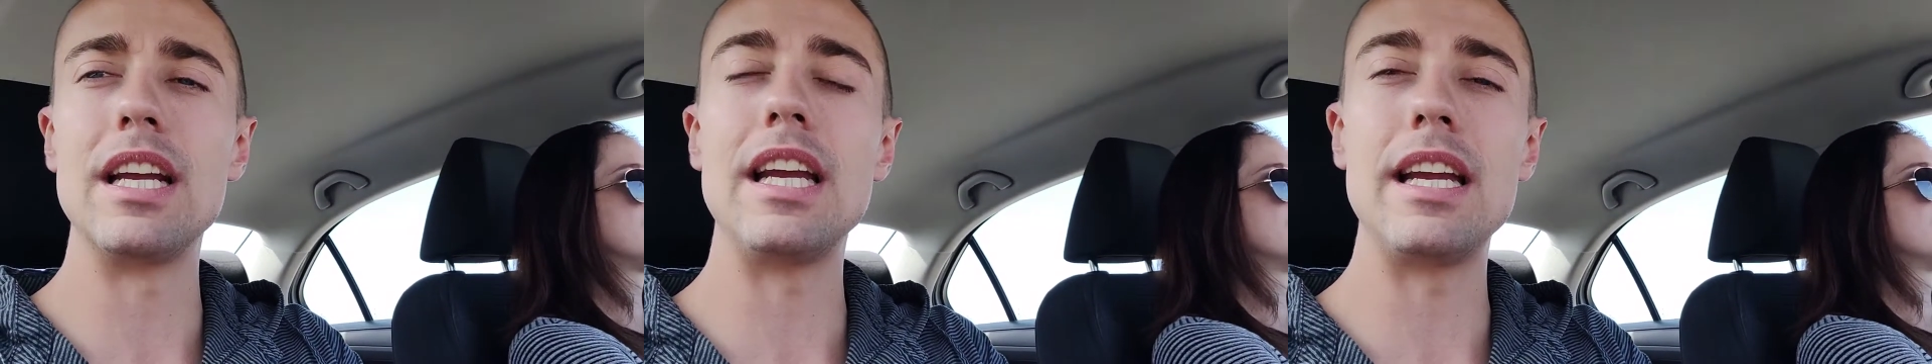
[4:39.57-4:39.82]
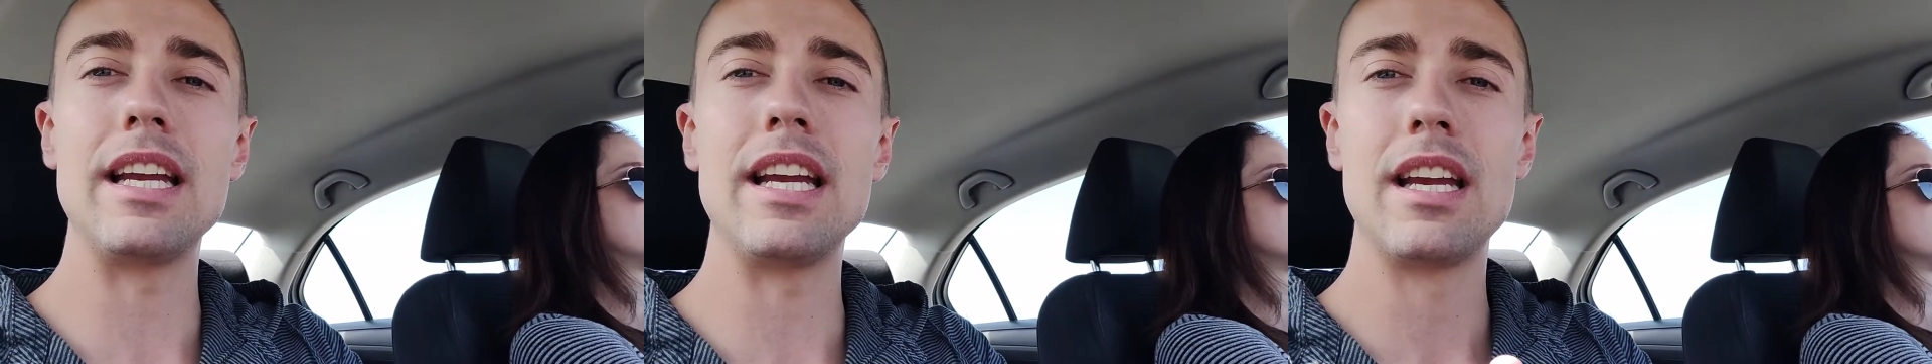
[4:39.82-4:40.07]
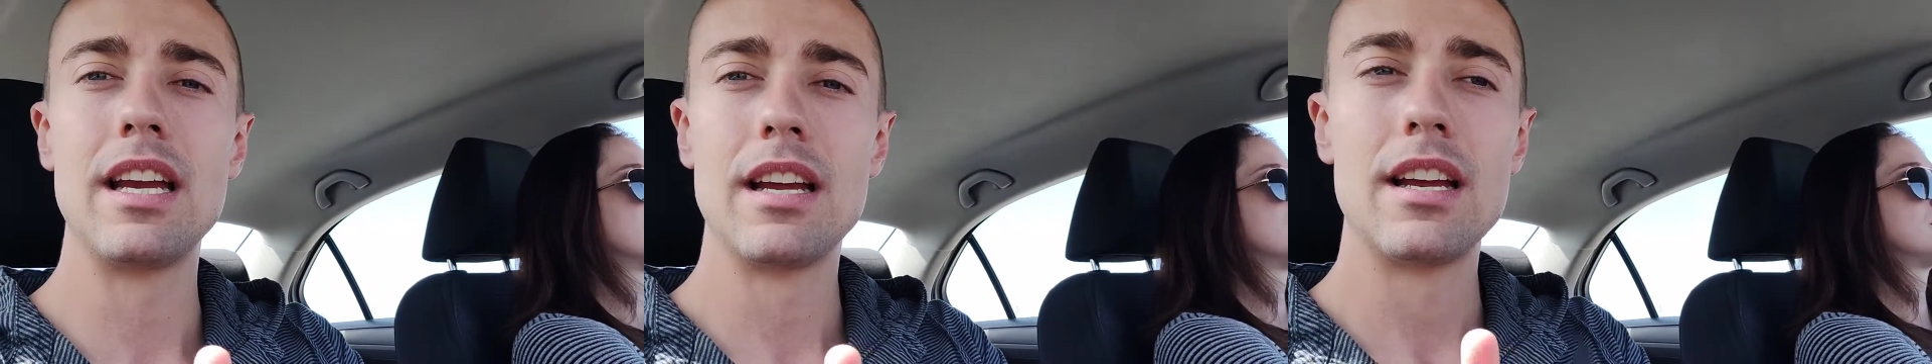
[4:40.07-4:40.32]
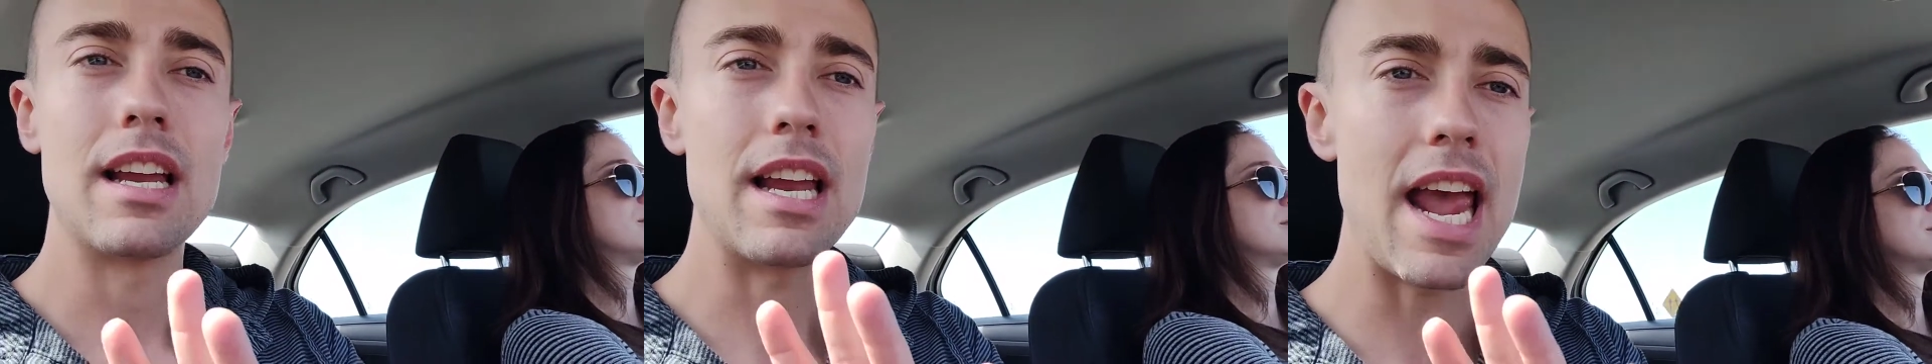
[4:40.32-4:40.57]
any
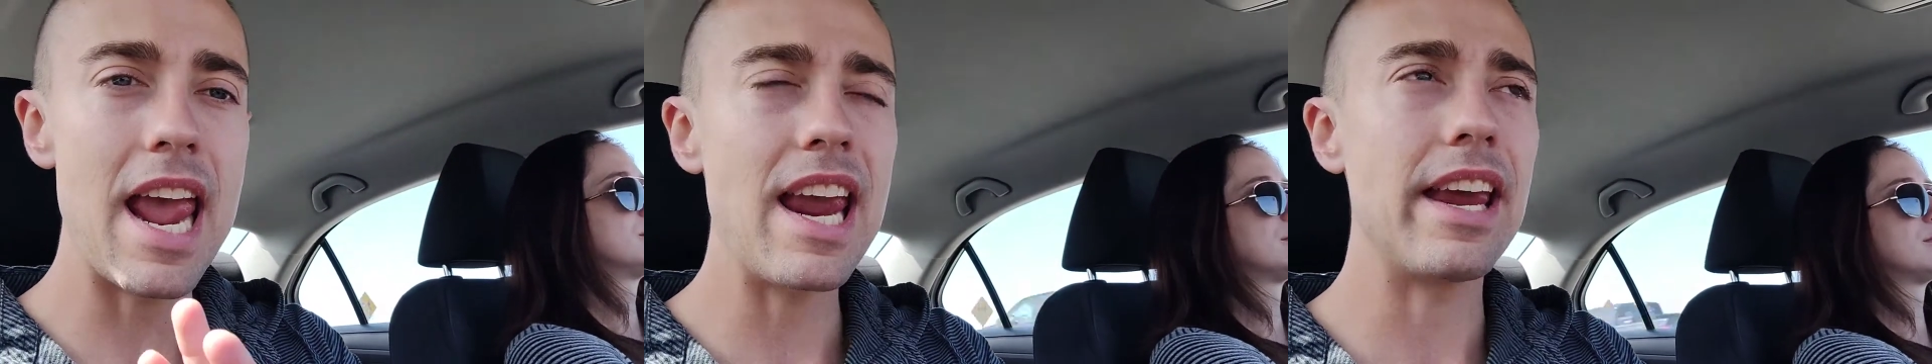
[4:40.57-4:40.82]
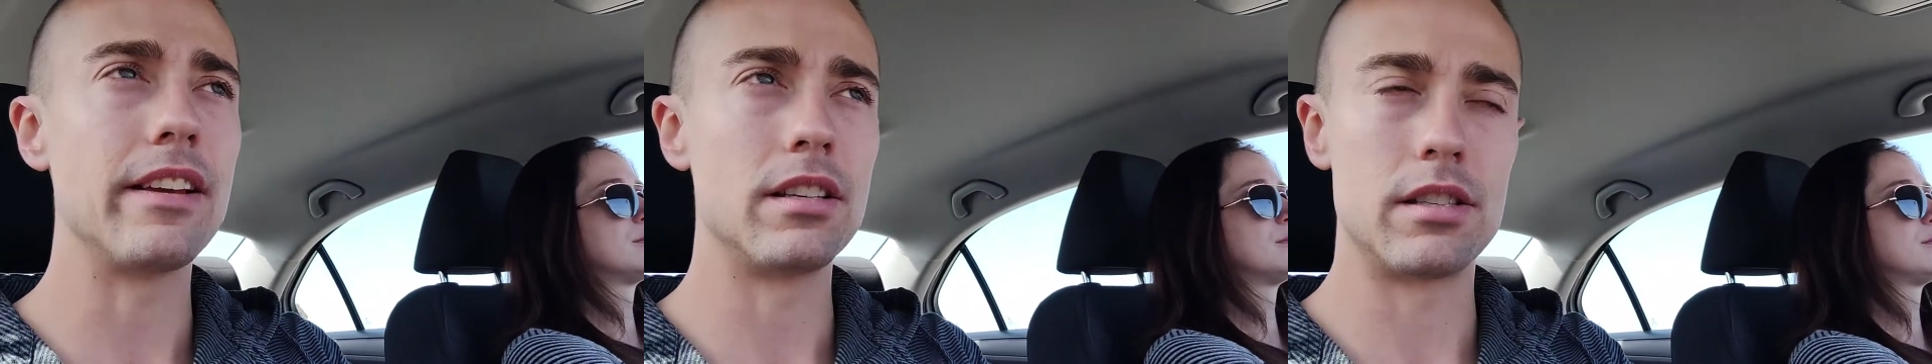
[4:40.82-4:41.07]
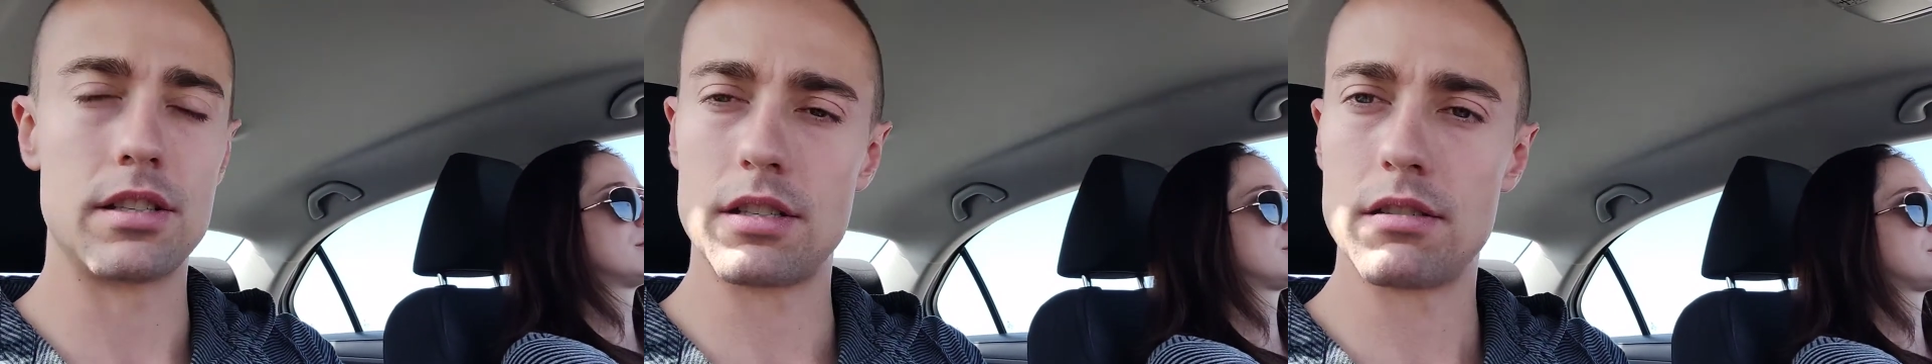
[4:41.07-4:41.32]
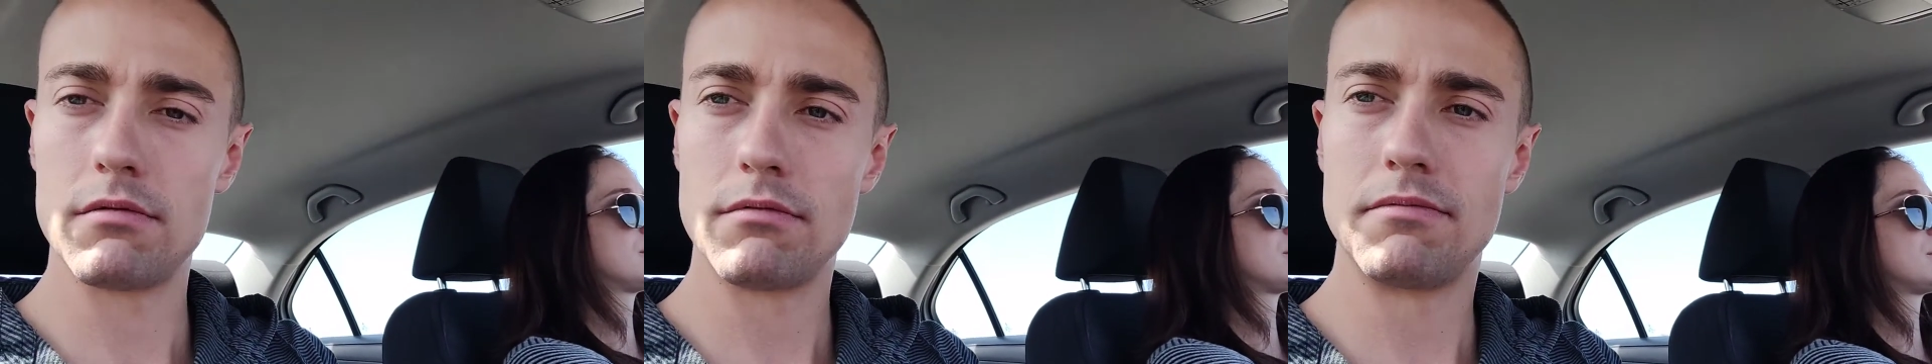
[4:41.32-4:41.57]
aids.